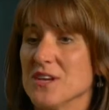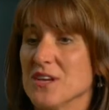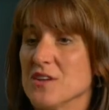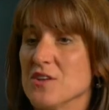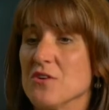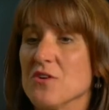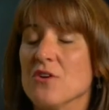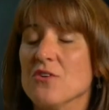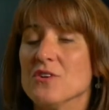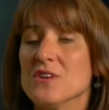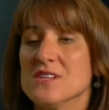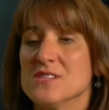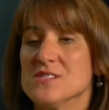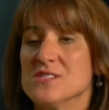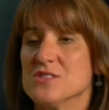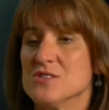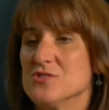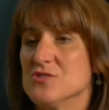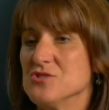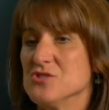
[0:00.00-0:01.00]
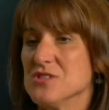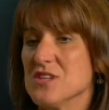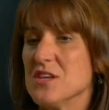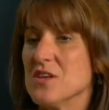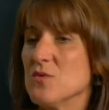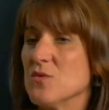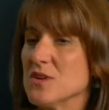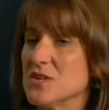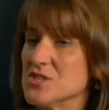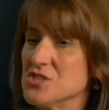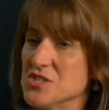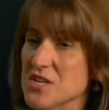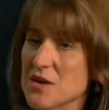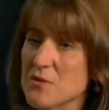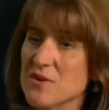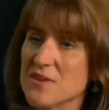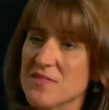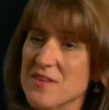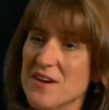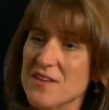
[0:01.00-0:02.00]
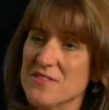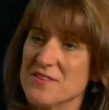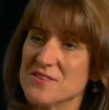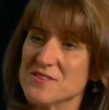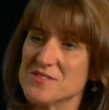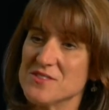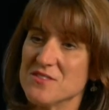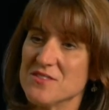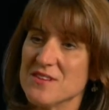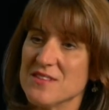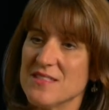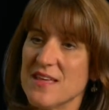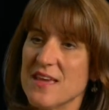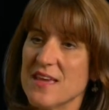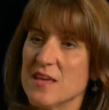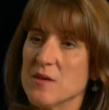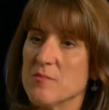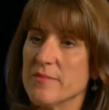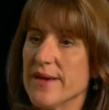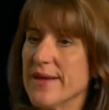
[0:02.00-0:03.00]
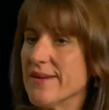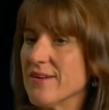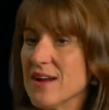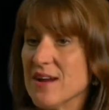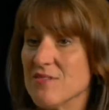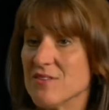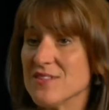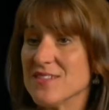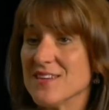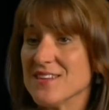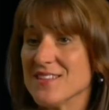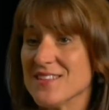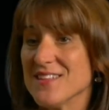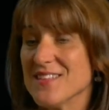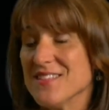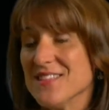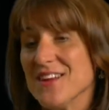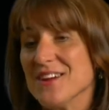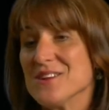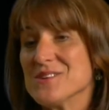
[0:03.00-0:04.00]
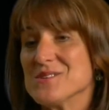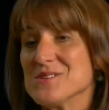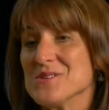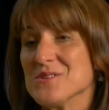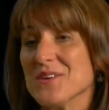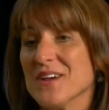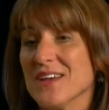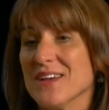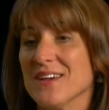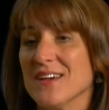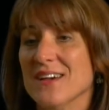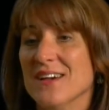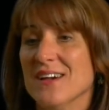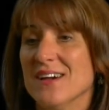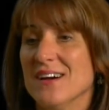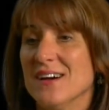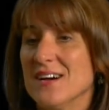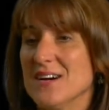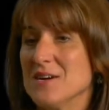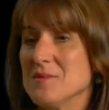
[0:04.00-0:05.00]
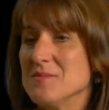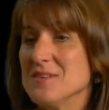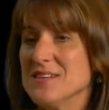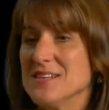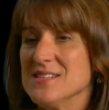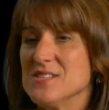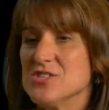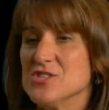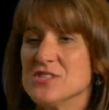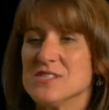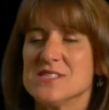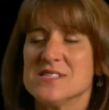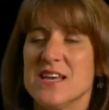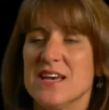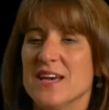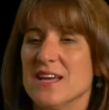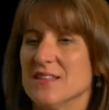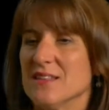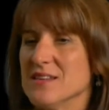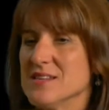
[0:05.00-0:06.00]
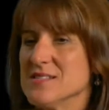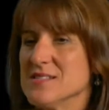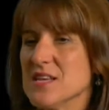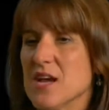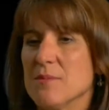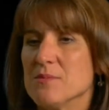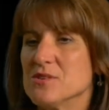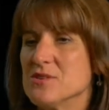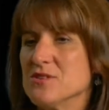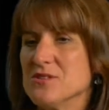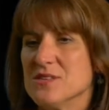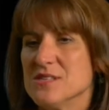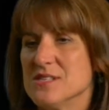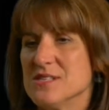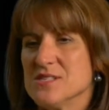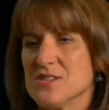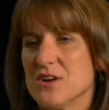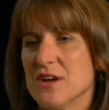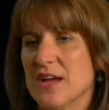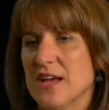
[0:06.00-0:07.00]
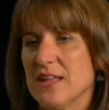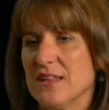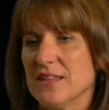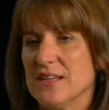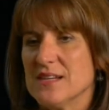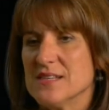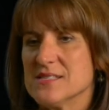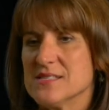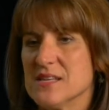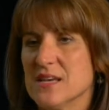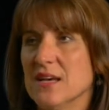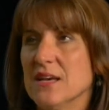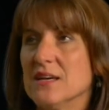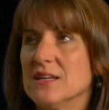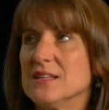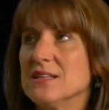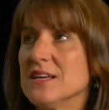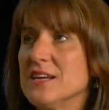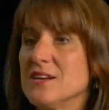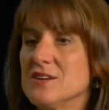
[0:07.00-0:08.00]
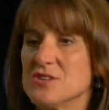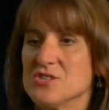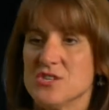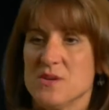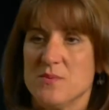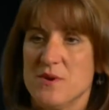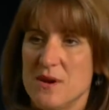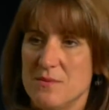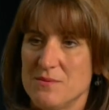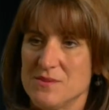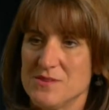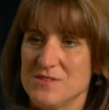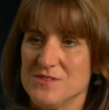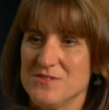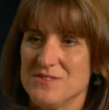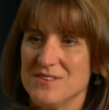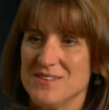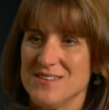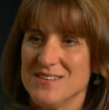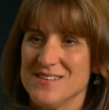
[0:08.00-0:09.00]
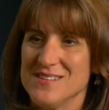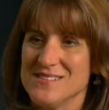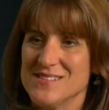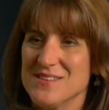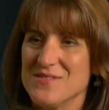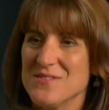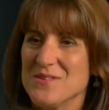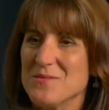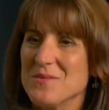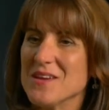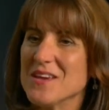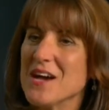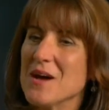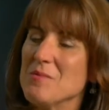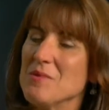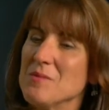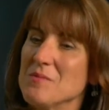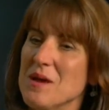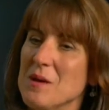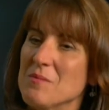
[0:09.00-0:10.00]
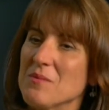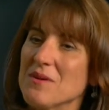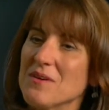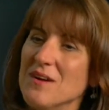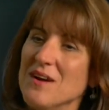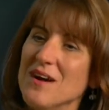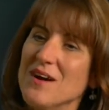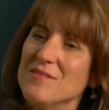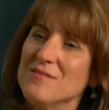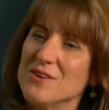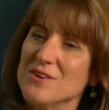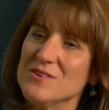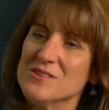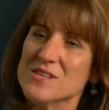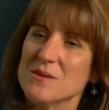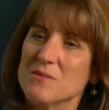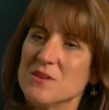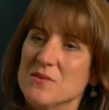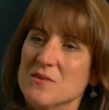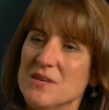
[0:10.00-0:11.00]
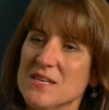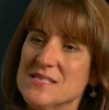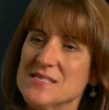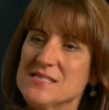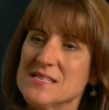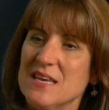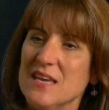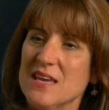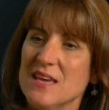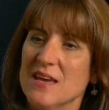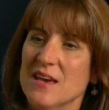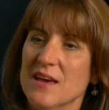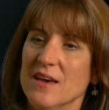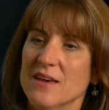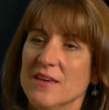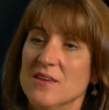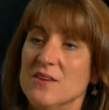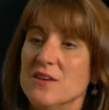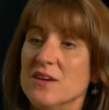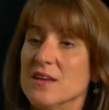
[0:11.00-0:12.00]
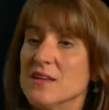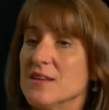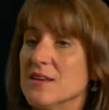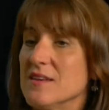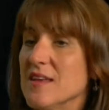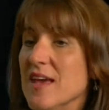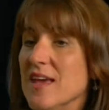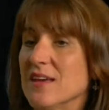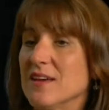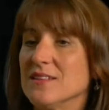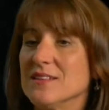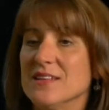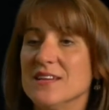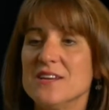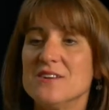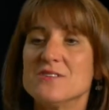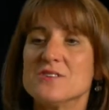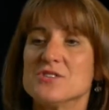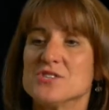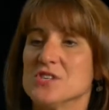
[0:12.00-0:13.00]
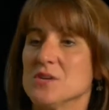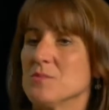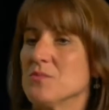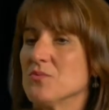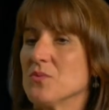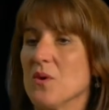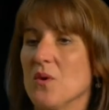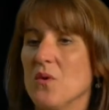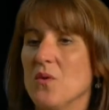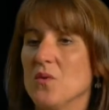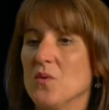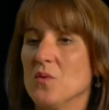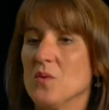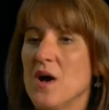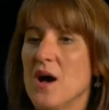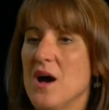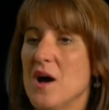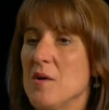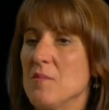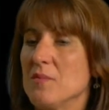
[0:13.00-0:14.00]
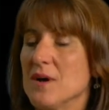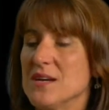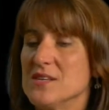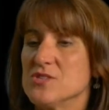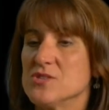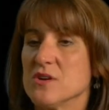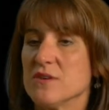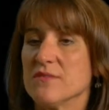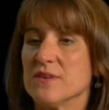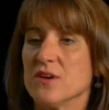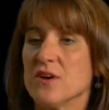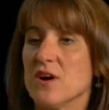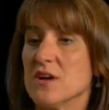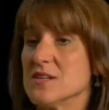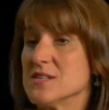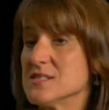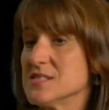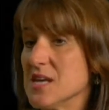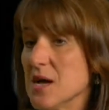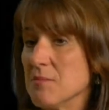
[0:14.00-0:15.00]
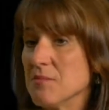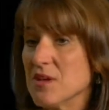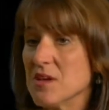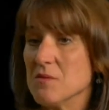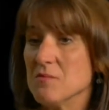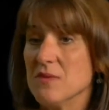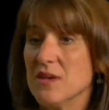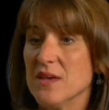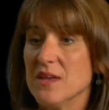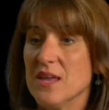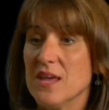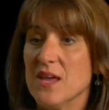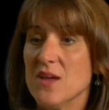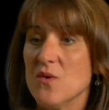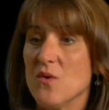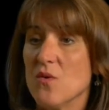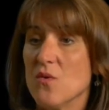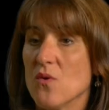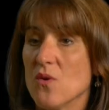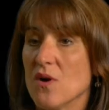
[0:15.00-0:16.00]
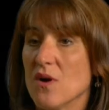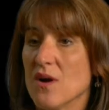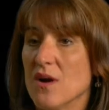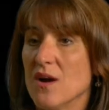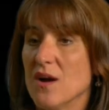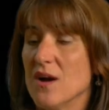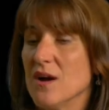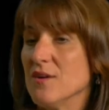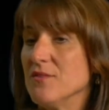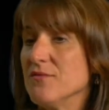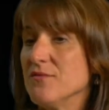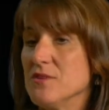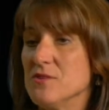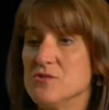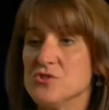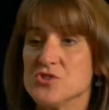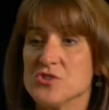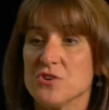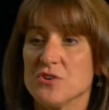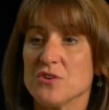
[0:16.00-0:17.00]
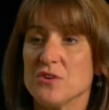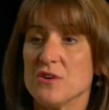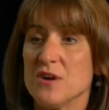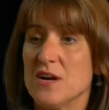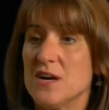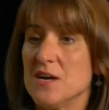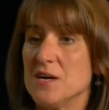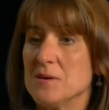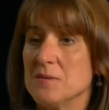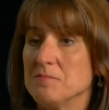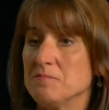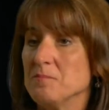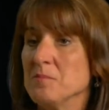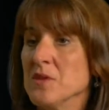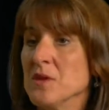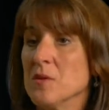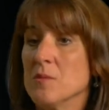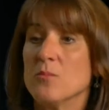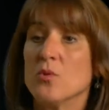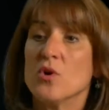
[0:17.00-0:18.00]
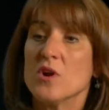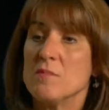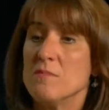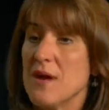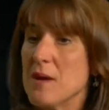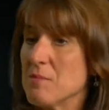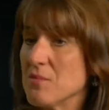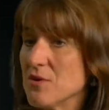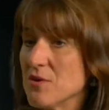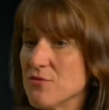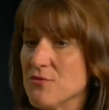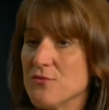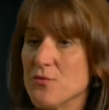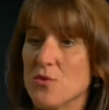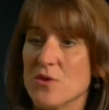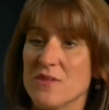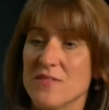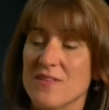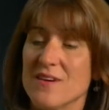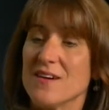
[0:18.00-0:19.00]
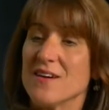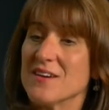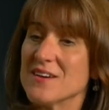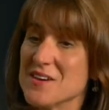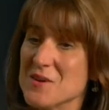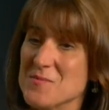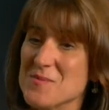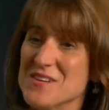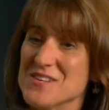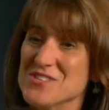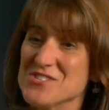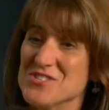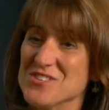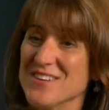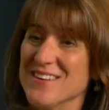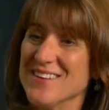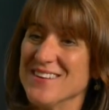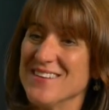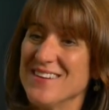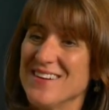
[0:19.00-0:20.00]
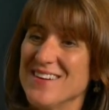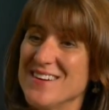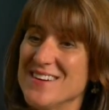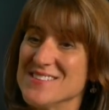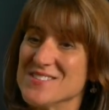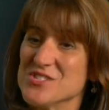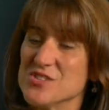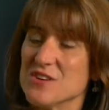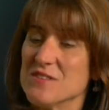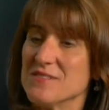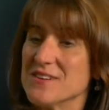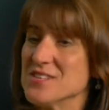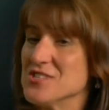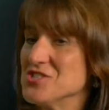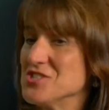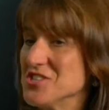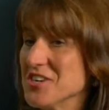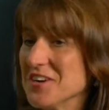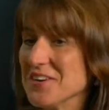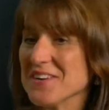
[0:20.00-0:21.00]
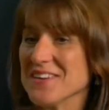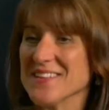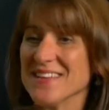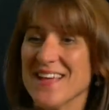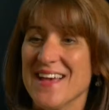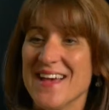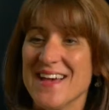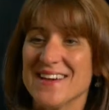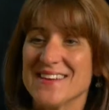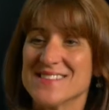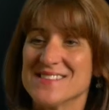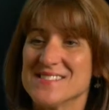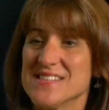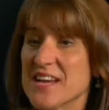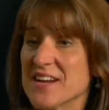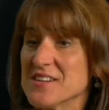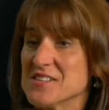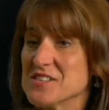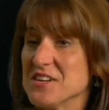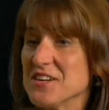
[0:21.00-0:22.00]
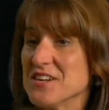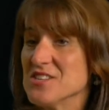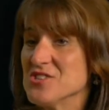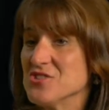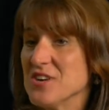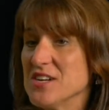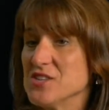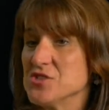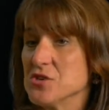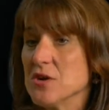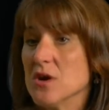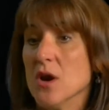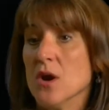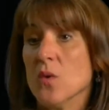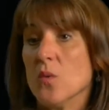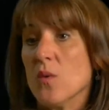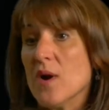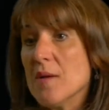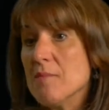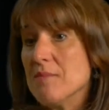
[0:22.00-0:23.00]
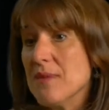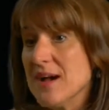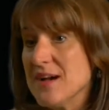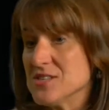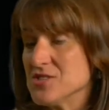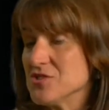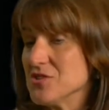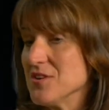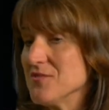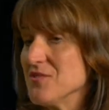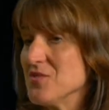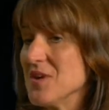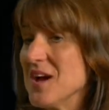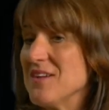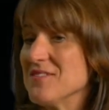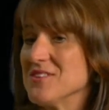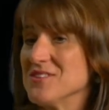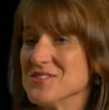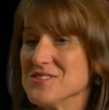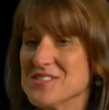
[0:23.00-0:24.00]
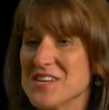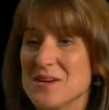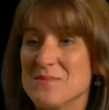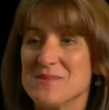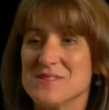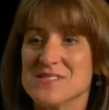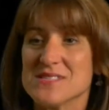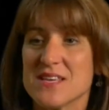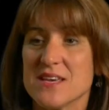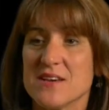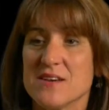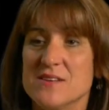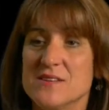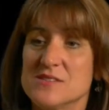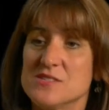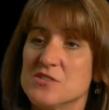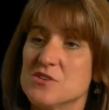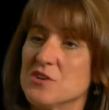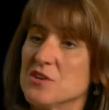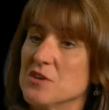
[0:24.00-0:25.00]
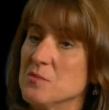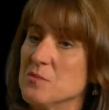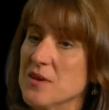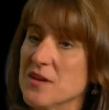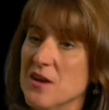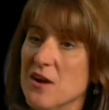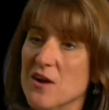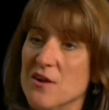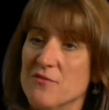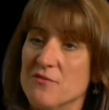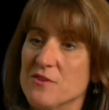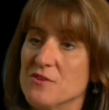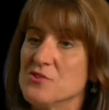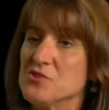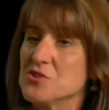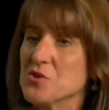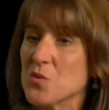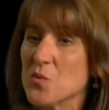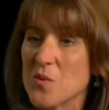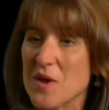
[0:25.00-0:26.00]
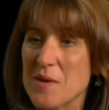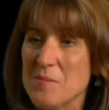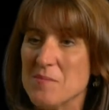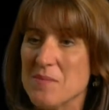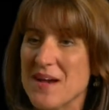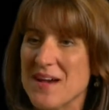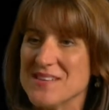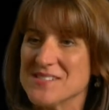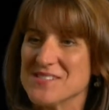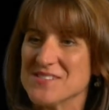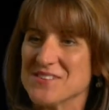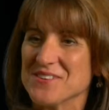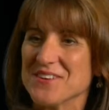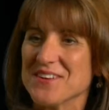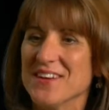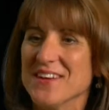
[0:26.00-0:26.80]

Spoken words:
in your own institution that you want to share with others so that they can better everything that they're doing. It's just endless. The opportunities are endless. Leadership opportunities. If you become a member of OWEC, you can take a leadership role by serving on a subcommittee or a future board member for the commission. Serve as chair elect, secretary, treasurer, webmaster. If you have those type of skills, you could be our future webmaster.